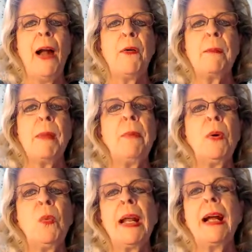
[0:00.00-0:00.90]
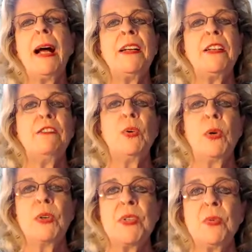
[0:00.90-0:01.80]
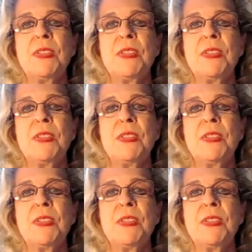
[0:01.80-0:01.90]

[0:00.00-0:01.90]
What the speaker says: I remember when I got divorced,